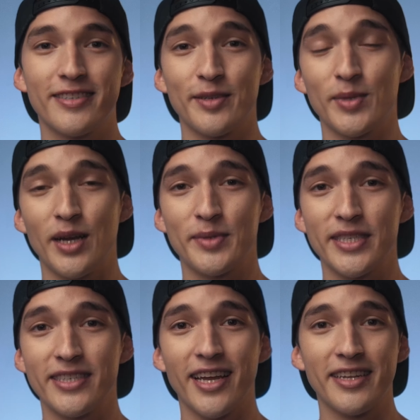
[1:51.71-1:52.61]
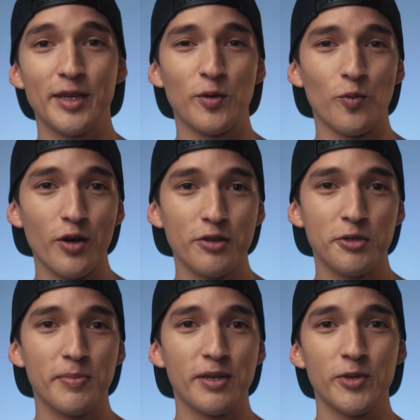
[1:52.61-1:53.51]
Sometimes this technique works,
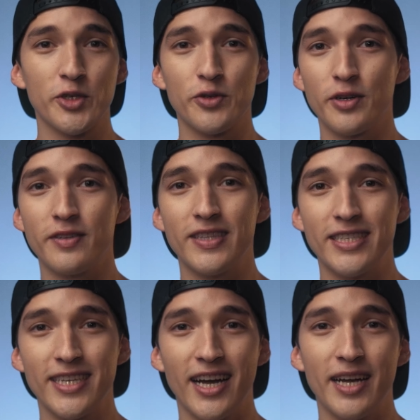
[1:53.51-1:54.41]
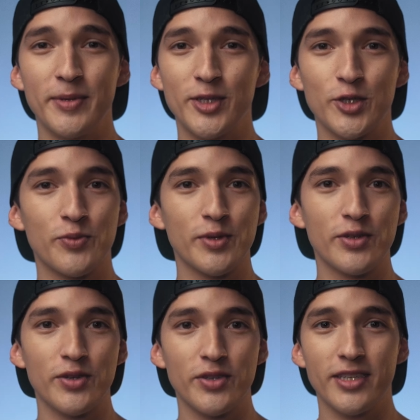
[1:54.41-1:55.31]
but a majority of the time it just
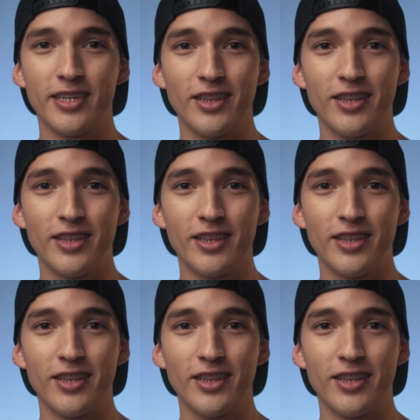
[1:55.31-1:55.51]
results in